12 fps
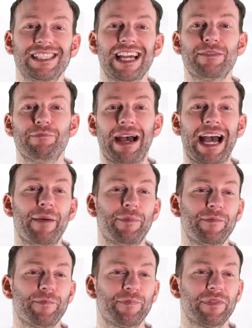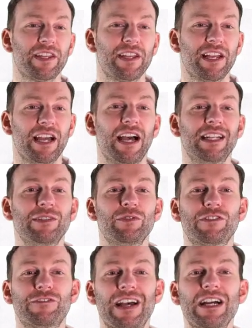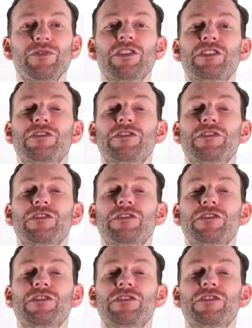ZMapp, and it was found